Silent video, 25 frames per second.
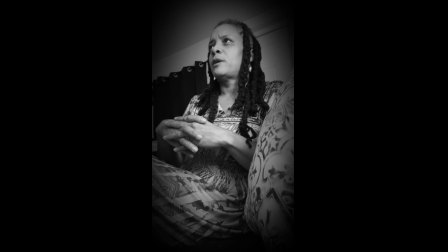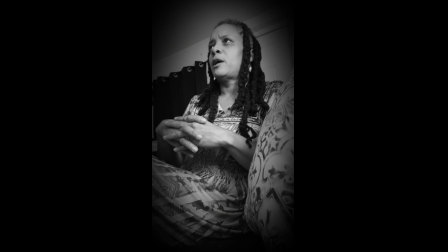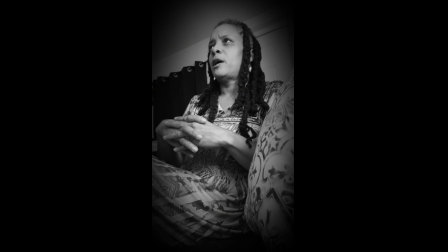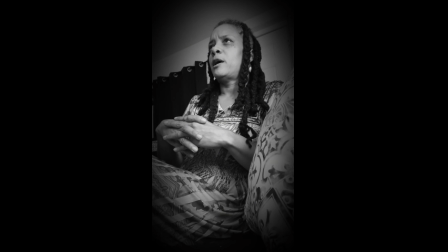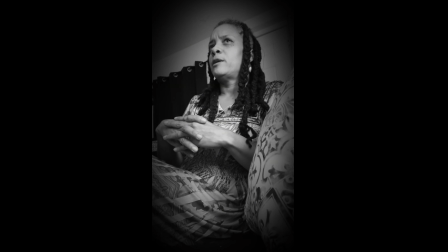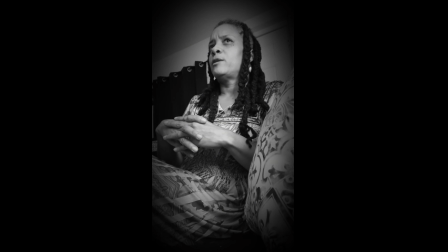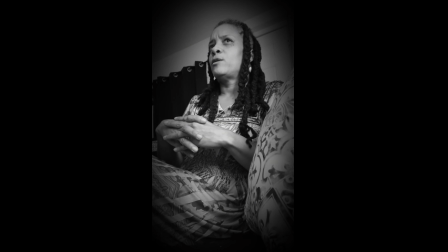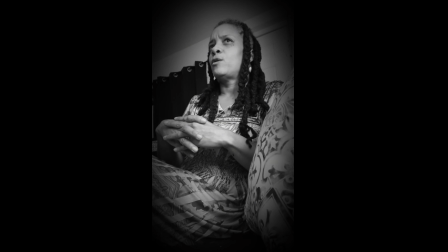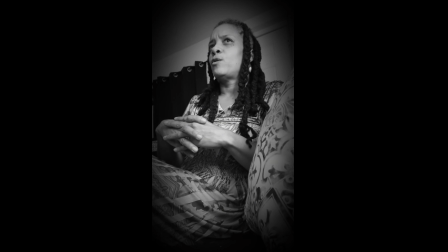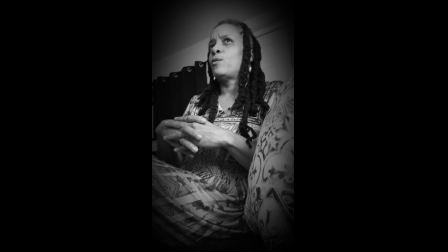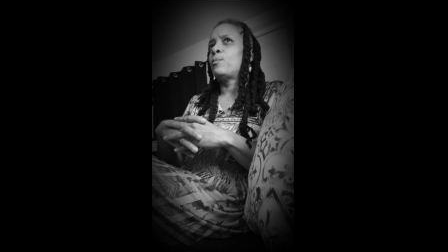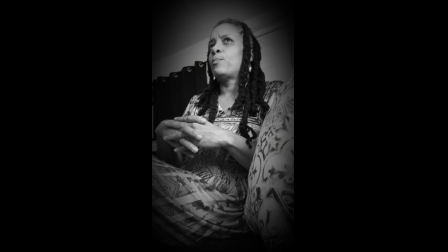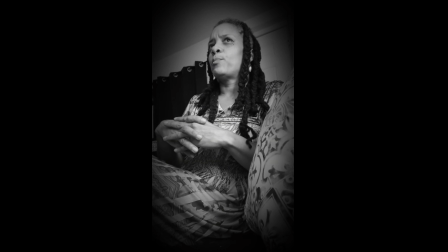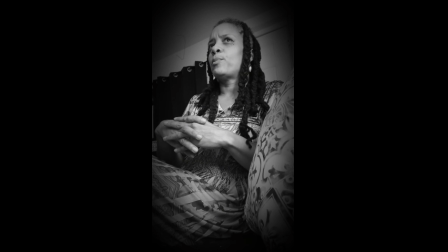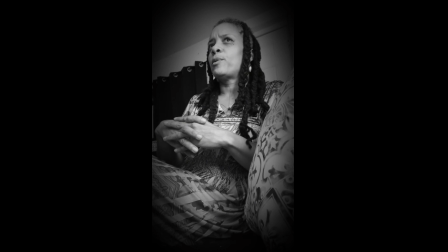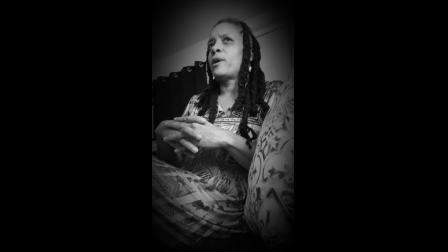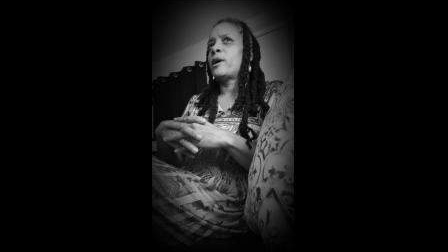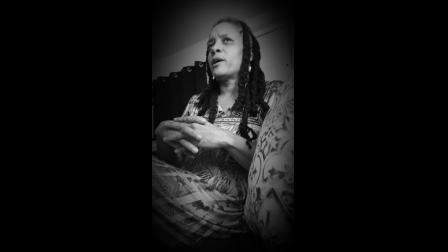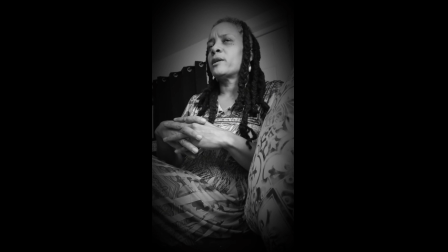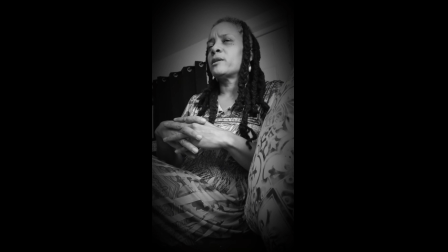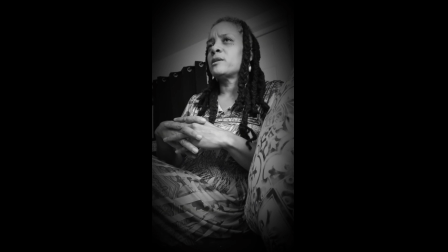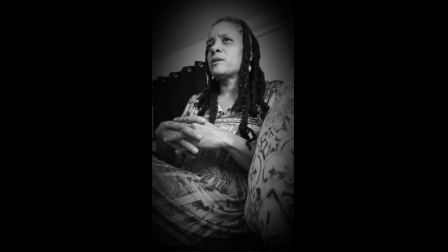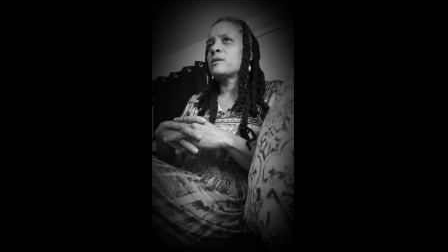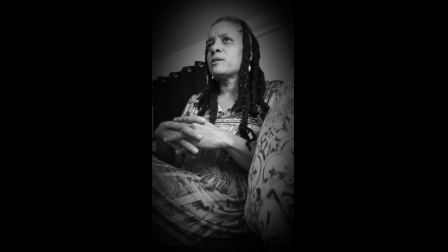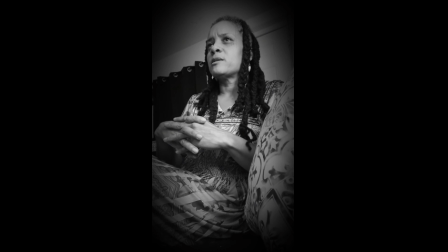I don't
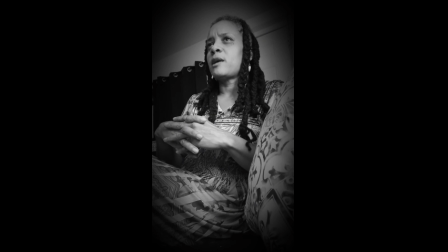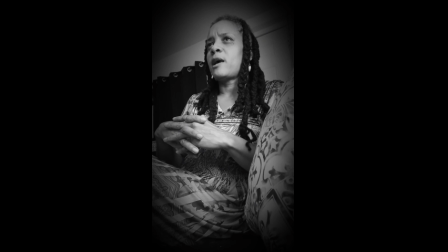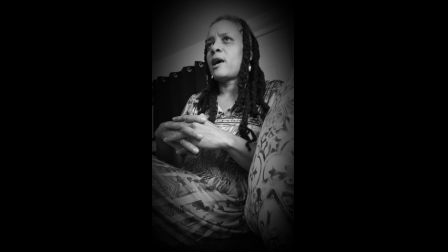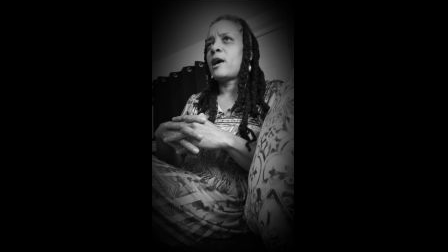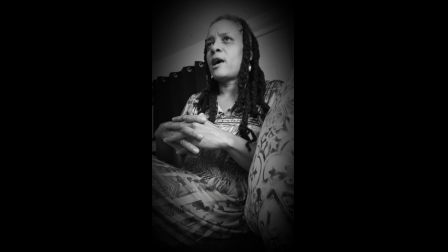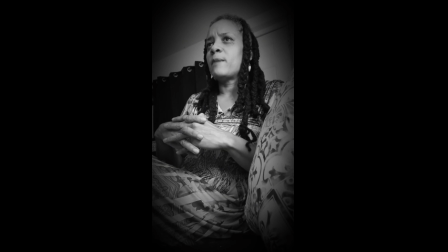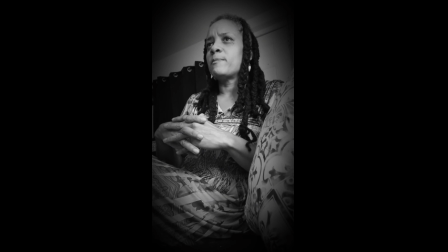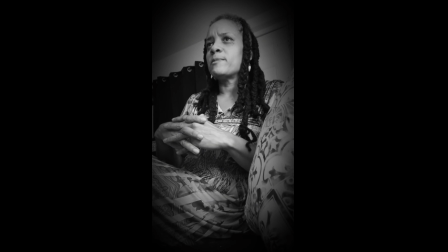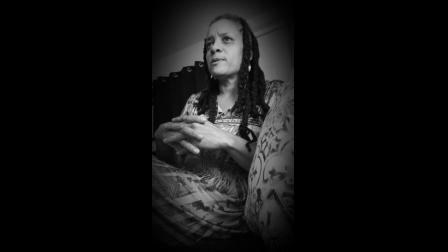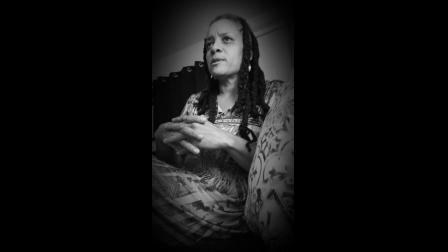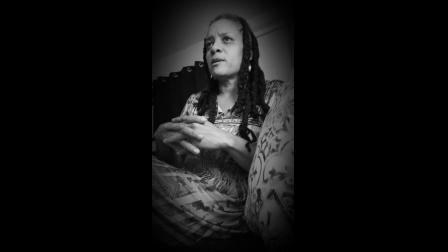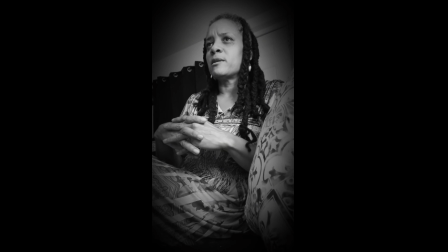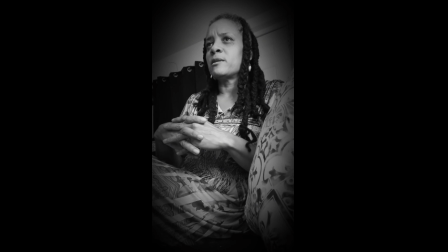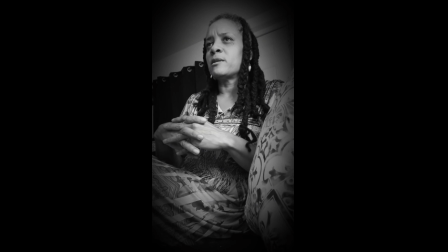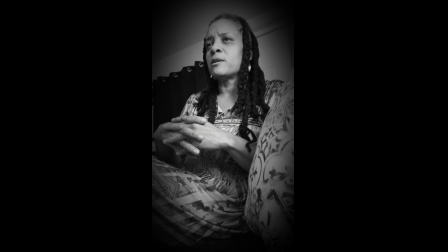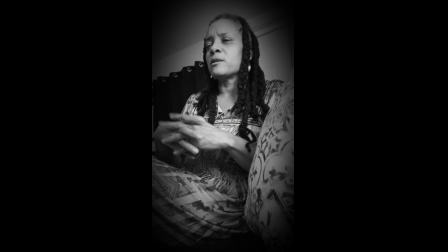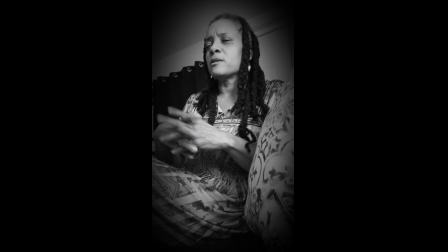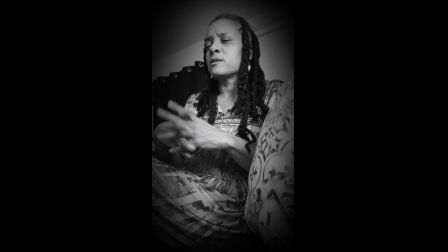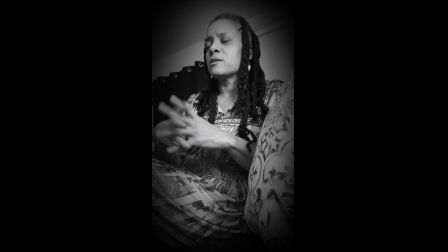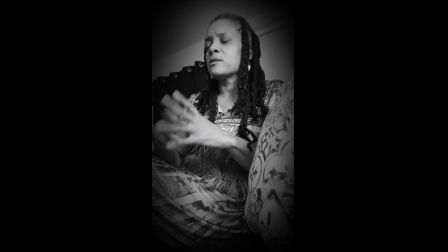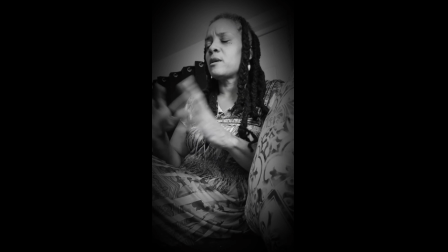practice abstinence,